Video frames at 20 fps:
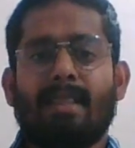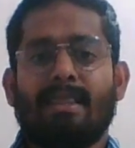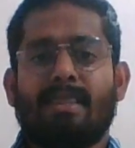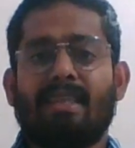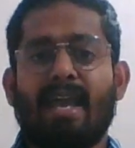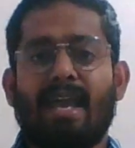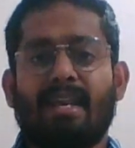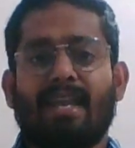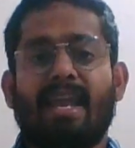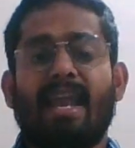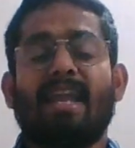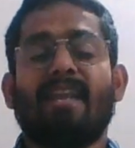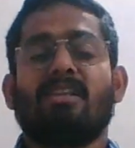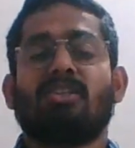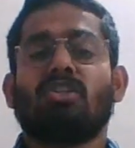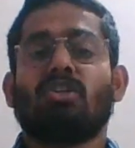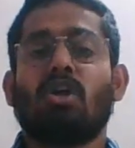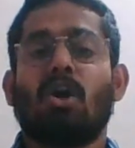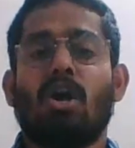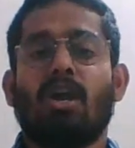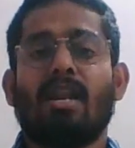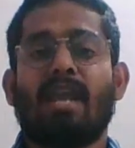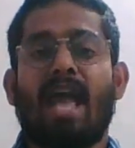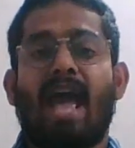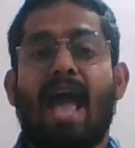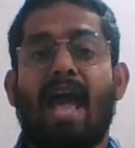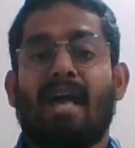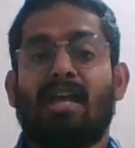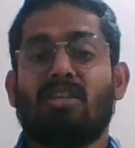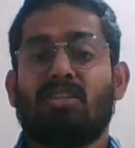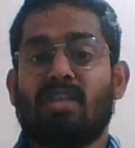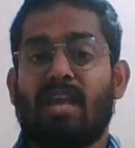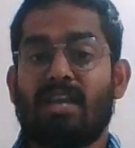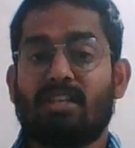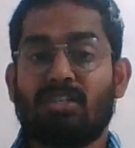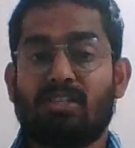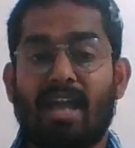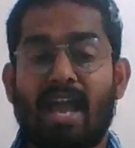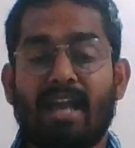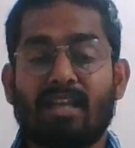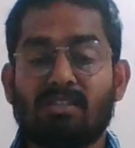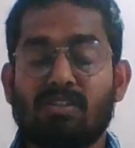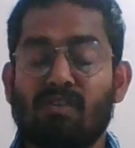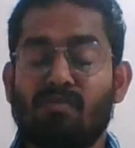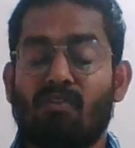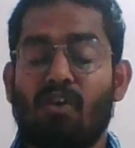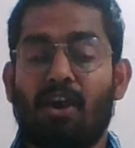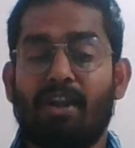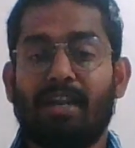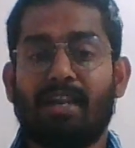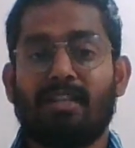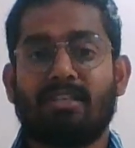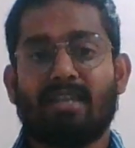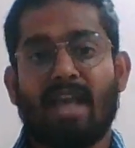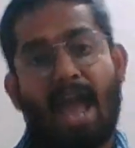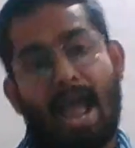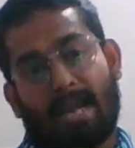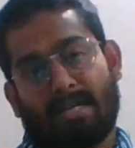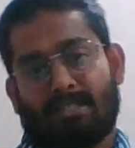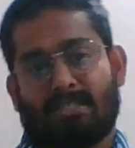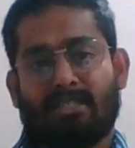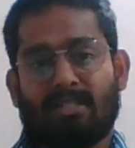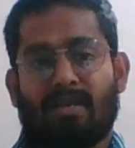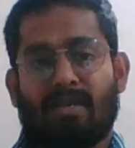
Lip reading: then it is called as a tax avoidance act.